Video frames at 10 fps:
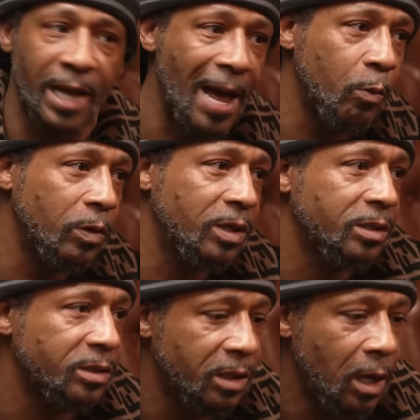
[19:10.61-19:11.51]
that
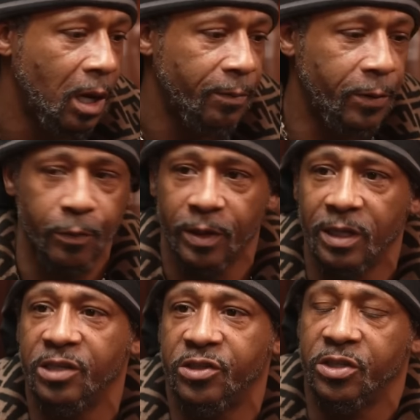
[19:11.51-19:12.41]
was the
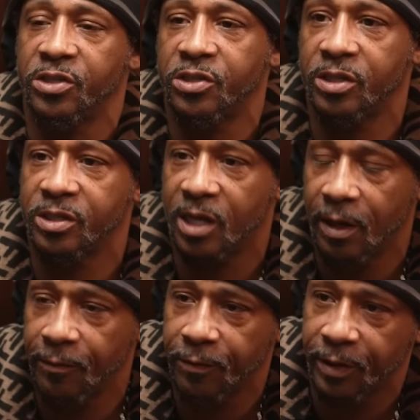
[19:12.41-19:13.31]
religious
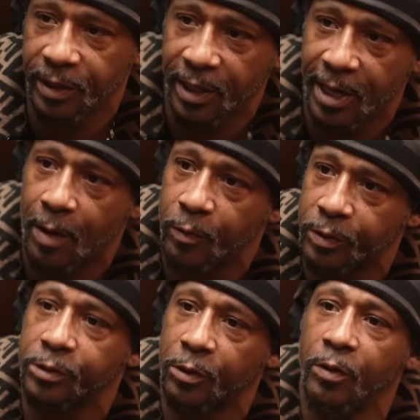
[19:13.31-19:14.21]
discovery that I
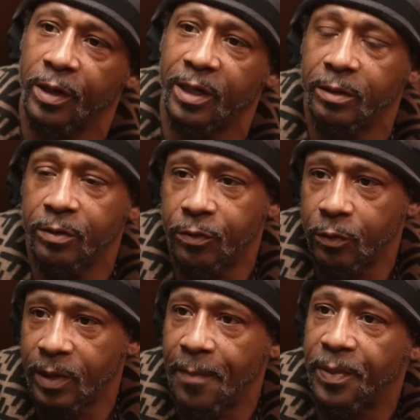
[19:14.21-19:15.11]
was on
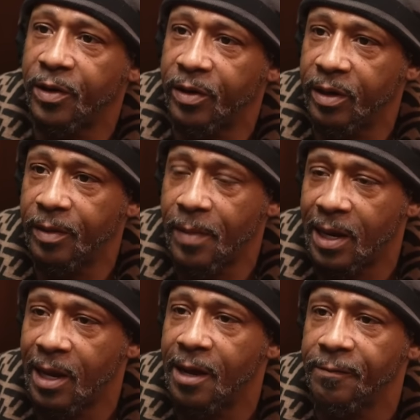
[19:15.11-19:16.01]
through that period in
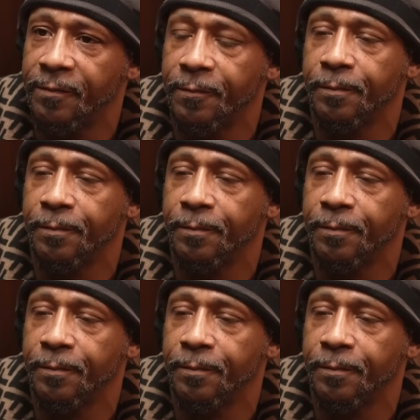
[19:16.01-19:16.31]
my life.